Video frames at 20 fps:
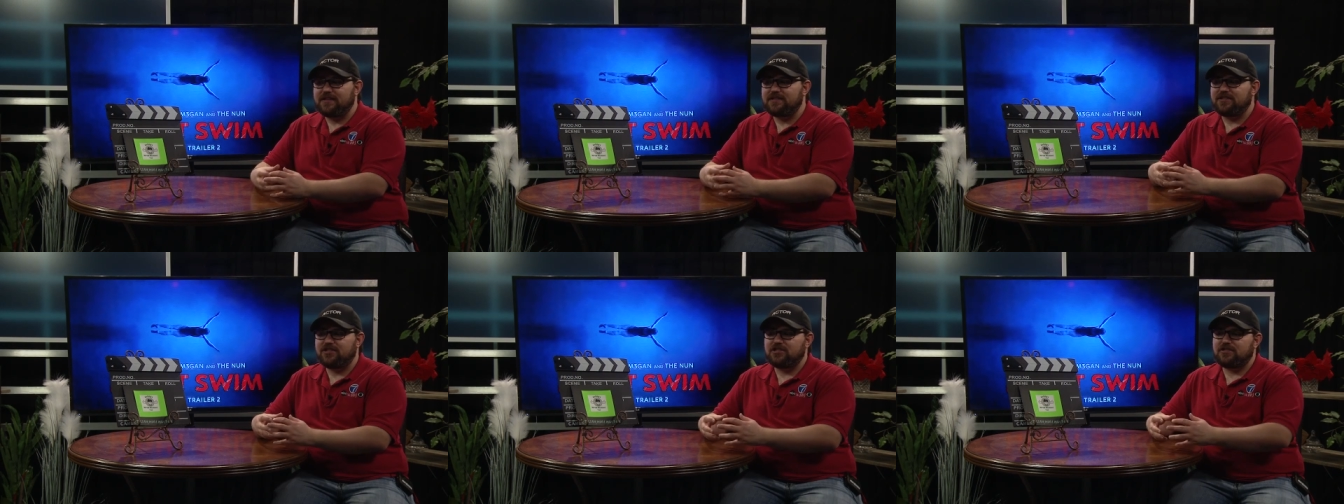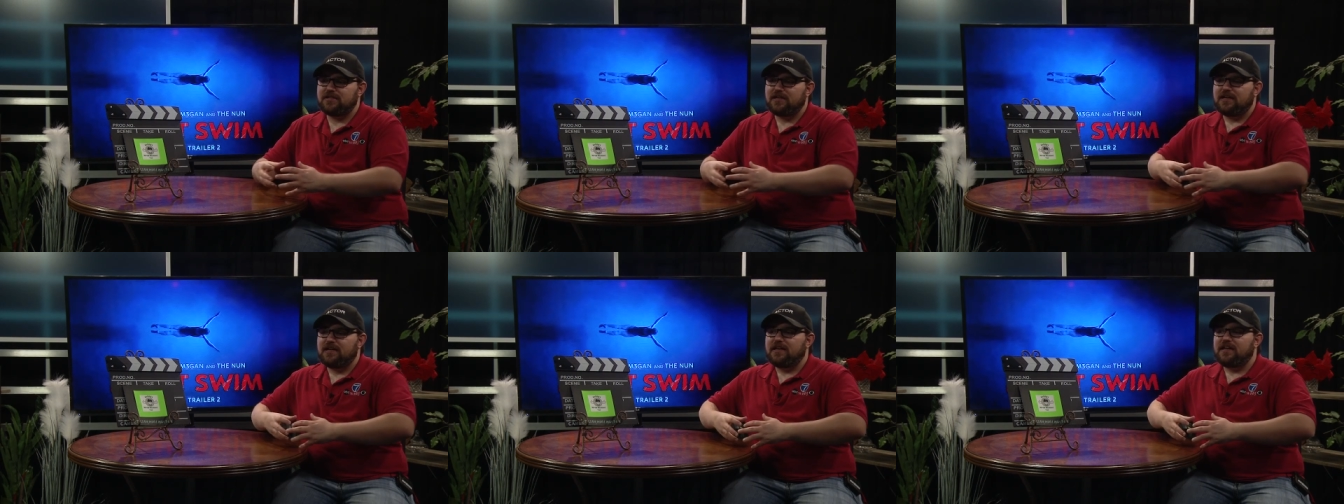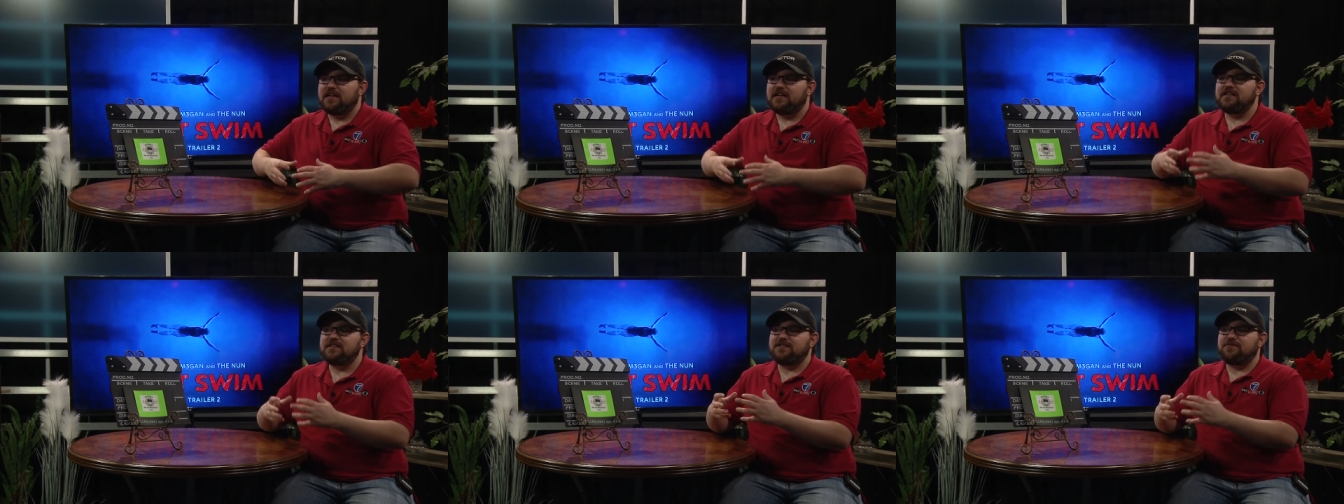It's just
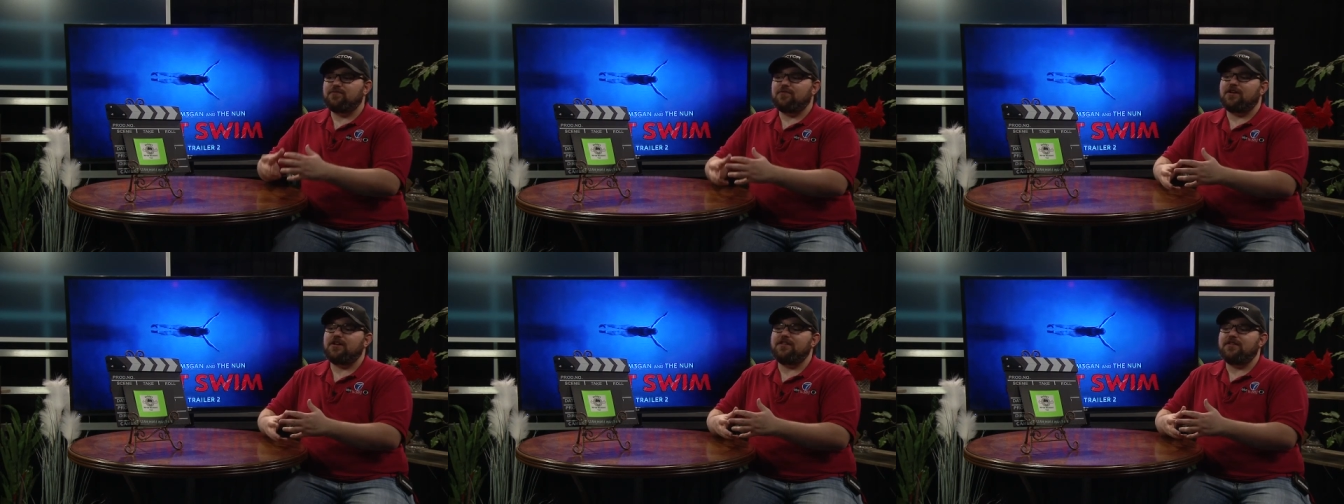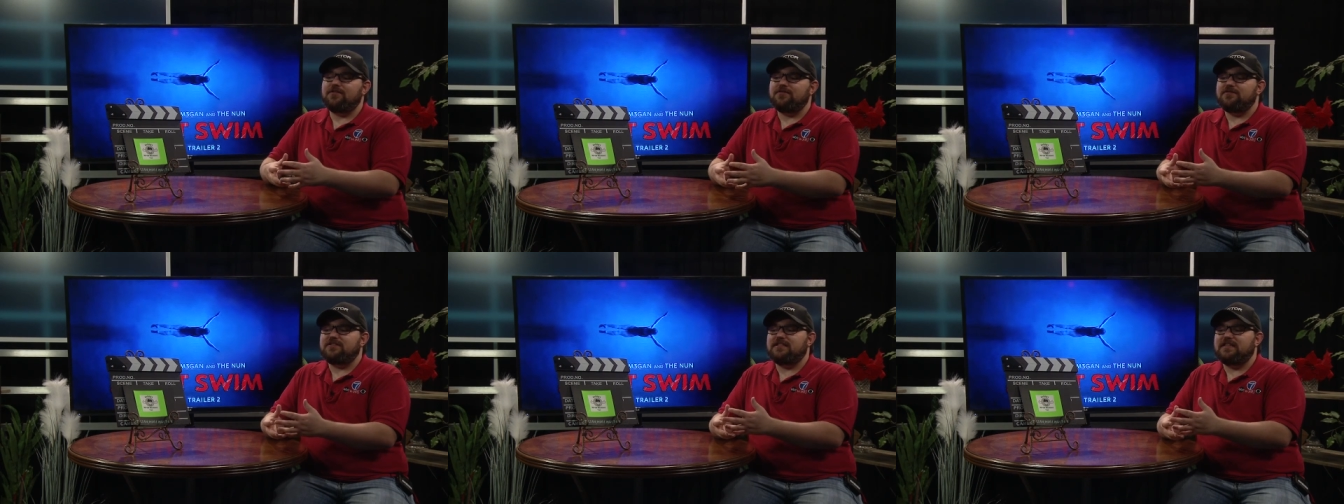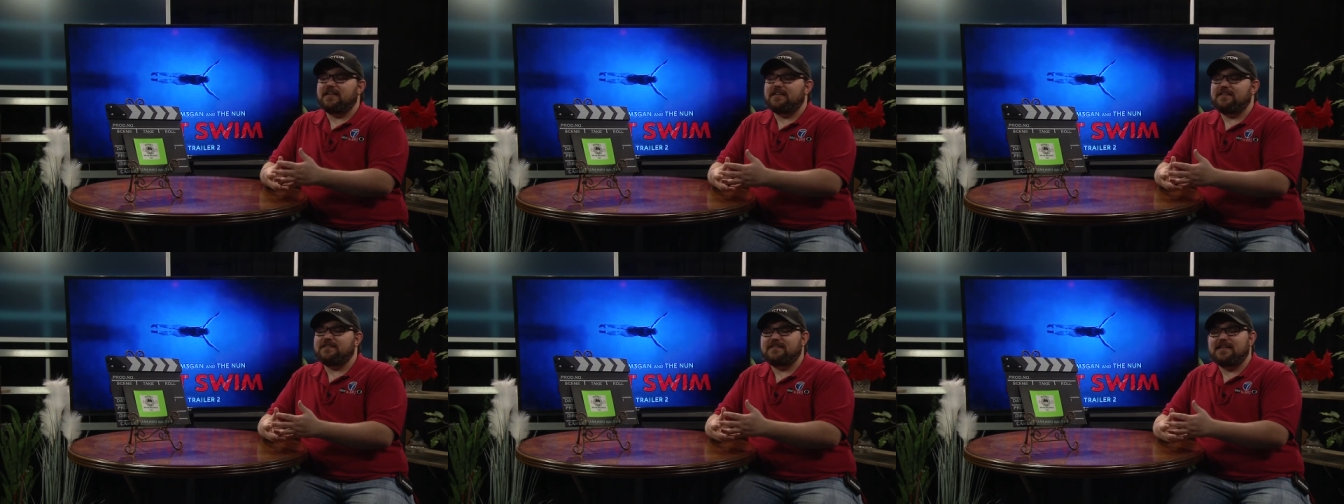it's one of those
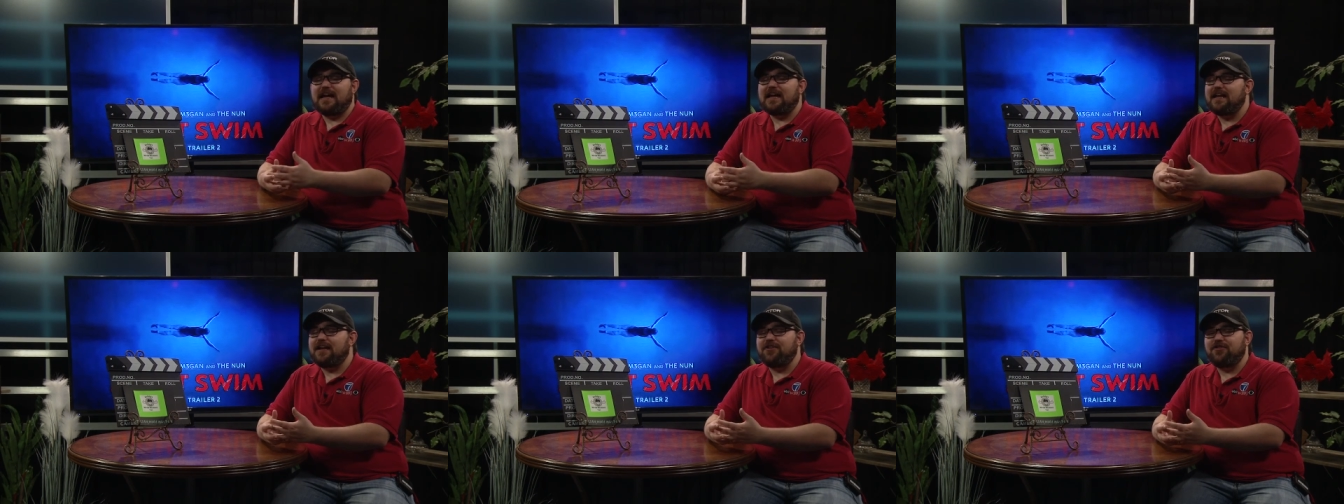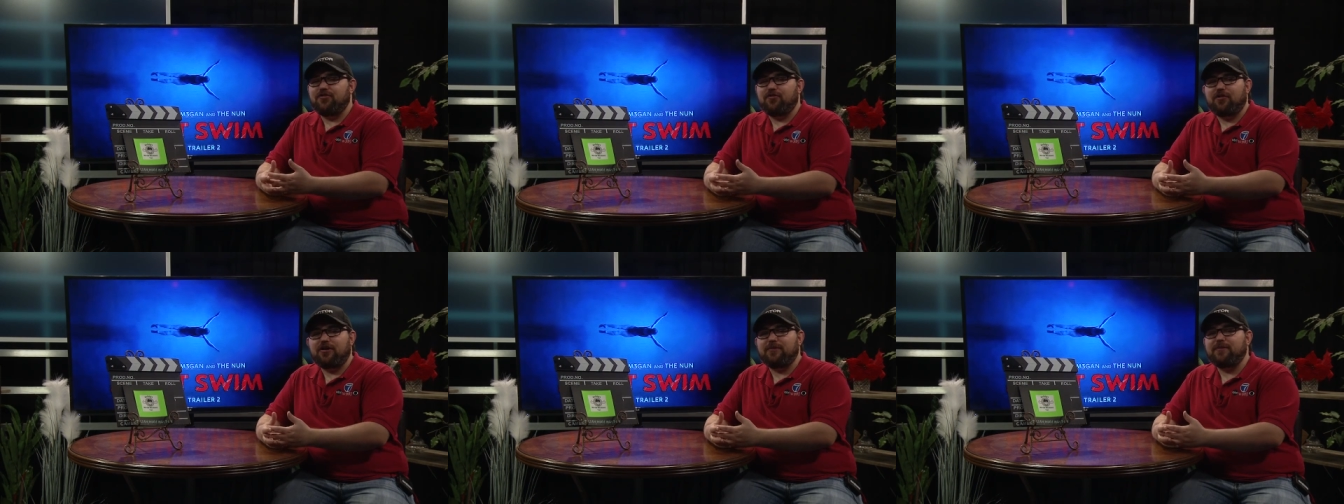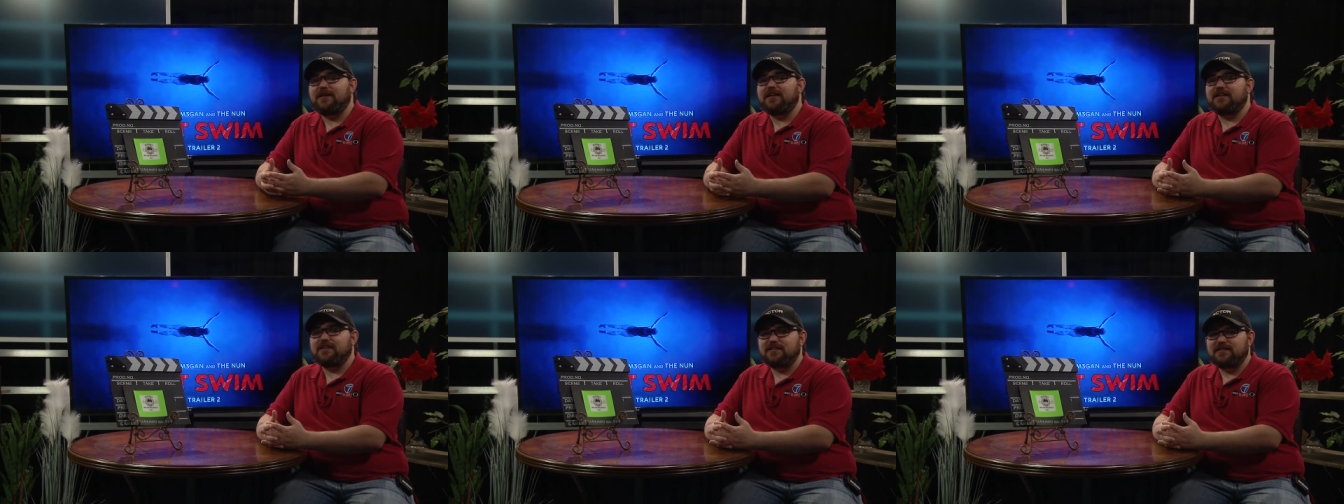things that annoy
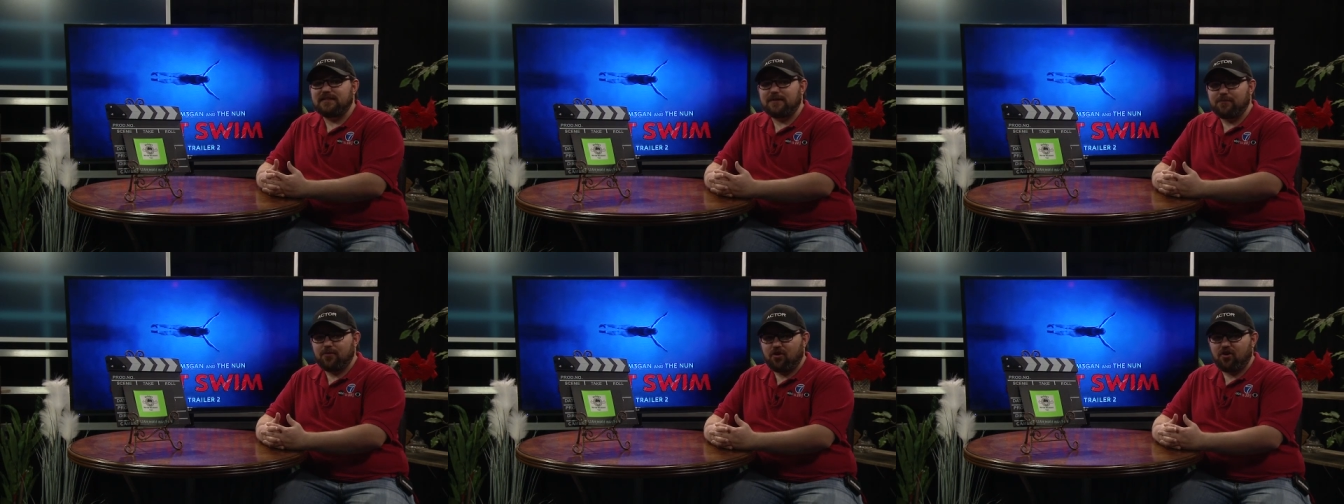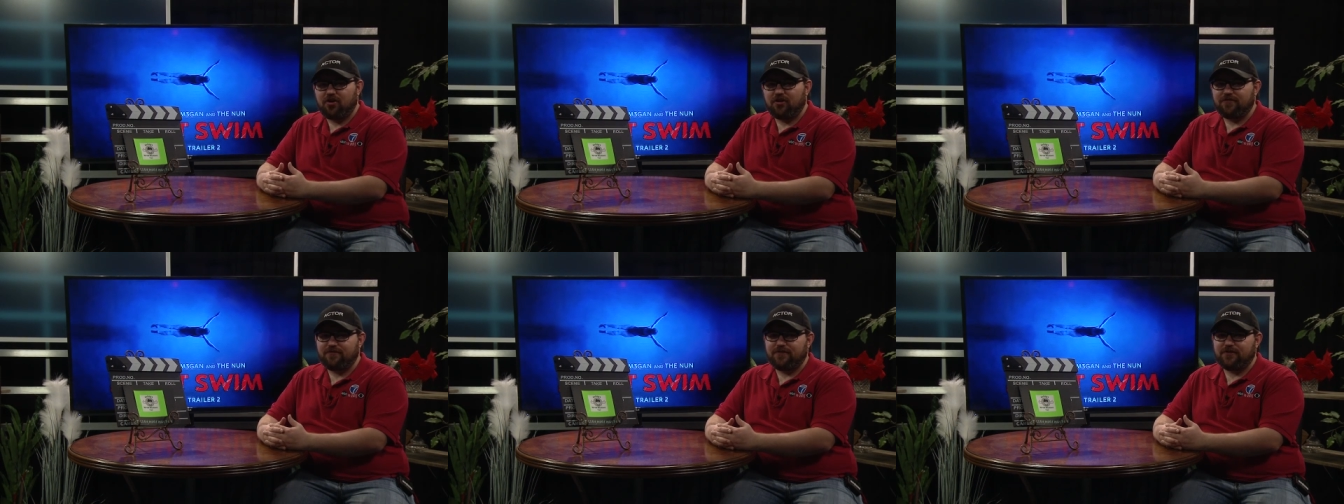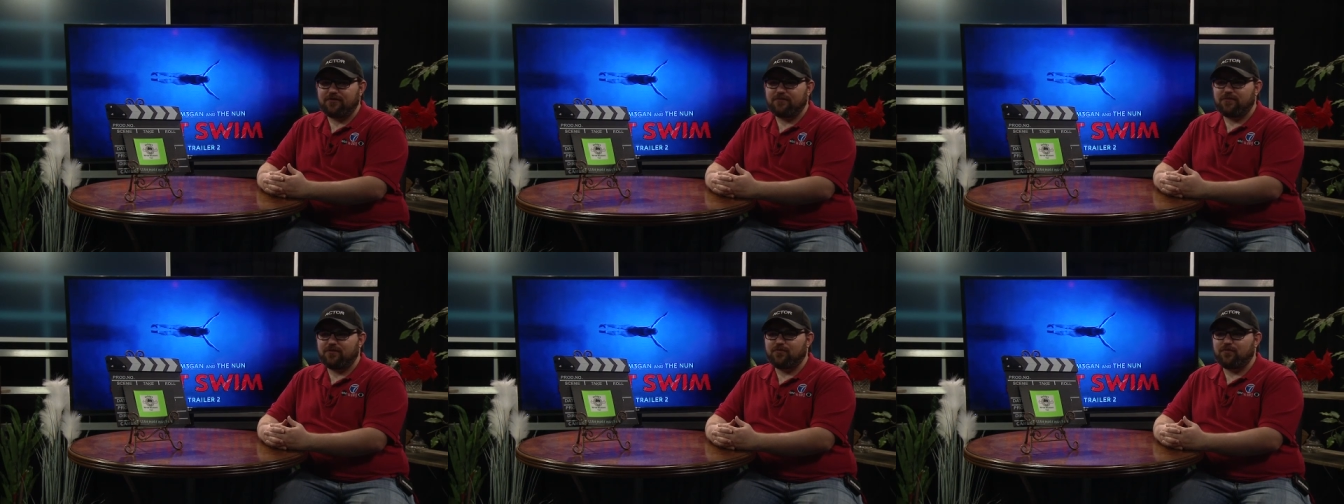me in some horror
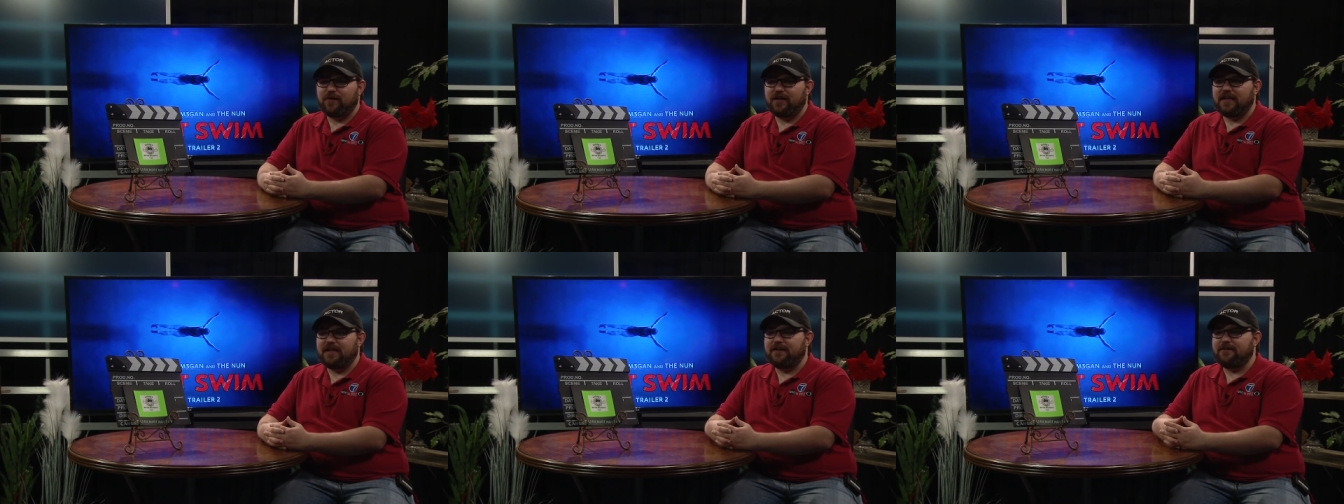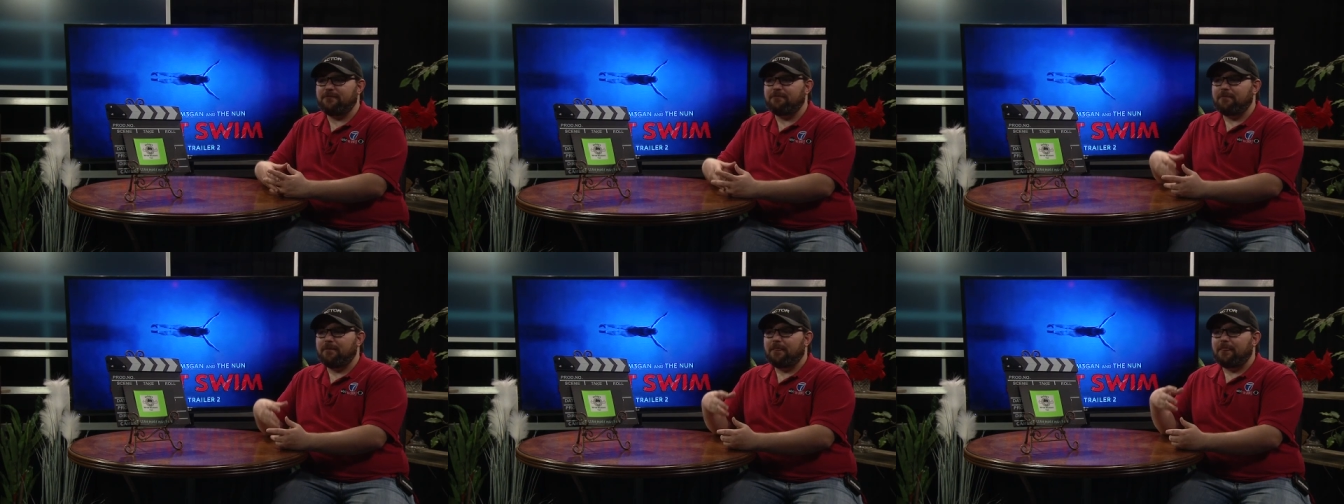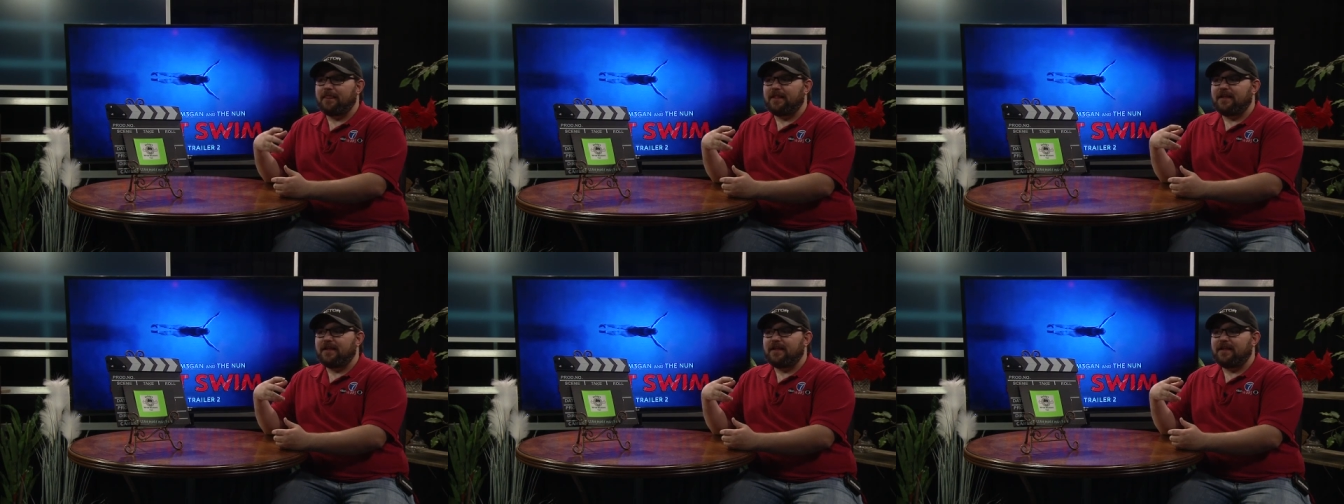films when